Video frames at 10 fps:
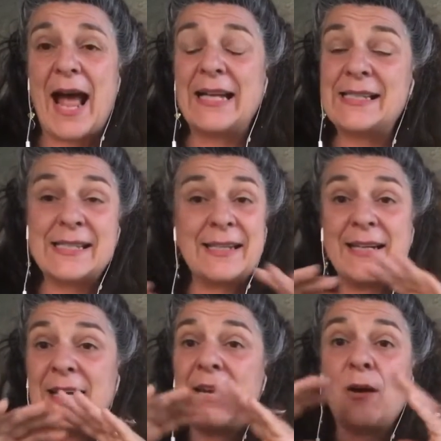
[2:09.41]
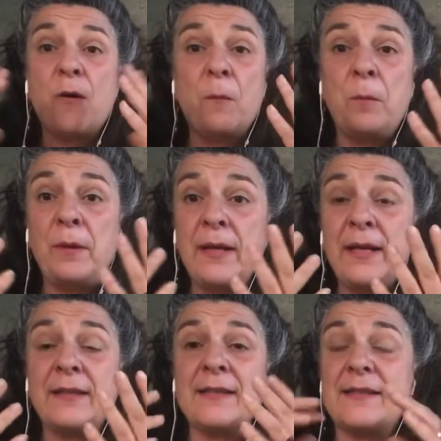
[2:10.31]
it's really
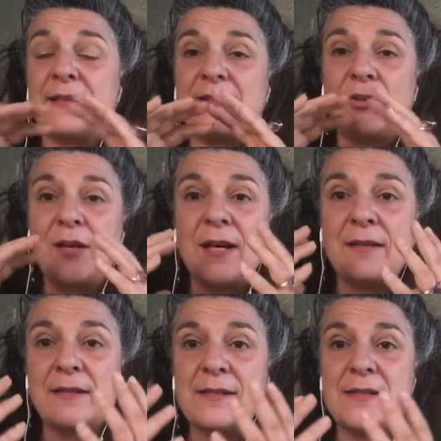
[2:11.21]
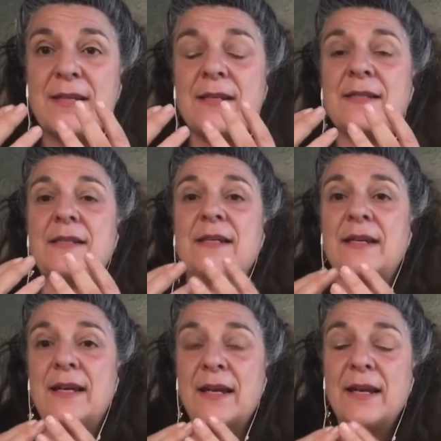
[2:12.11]
complete it's a
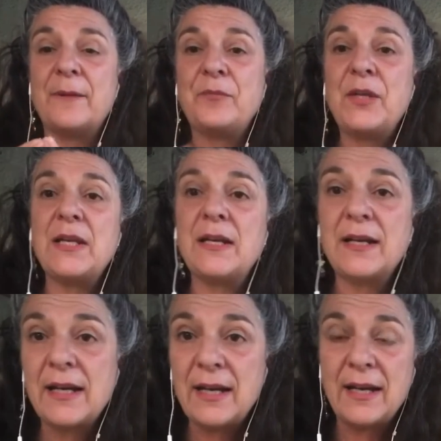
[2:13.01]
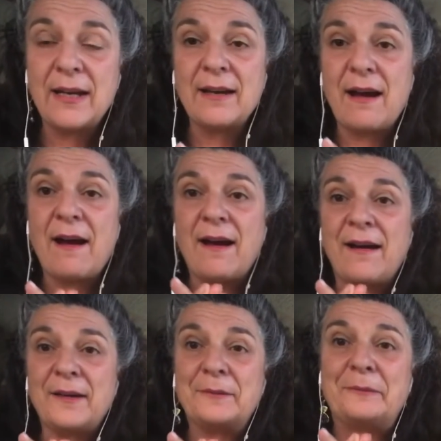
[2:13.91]
360 degree
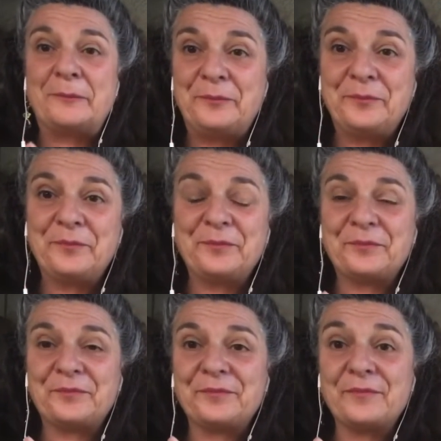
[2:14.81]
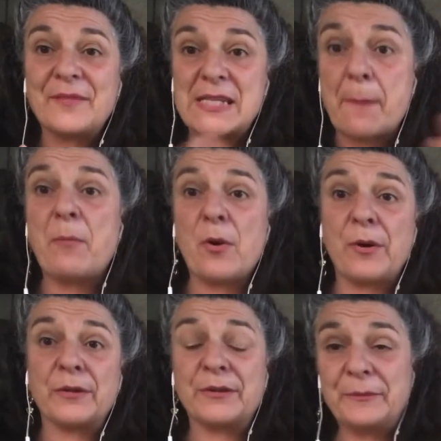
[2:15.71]
um,
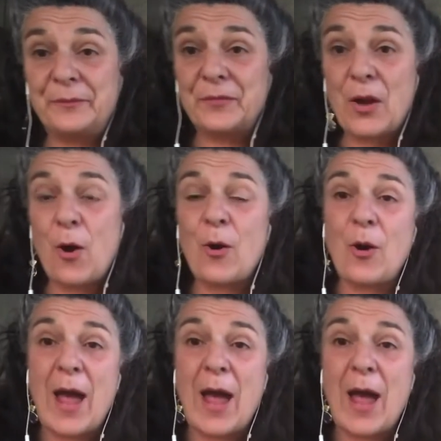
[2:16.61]
support oh,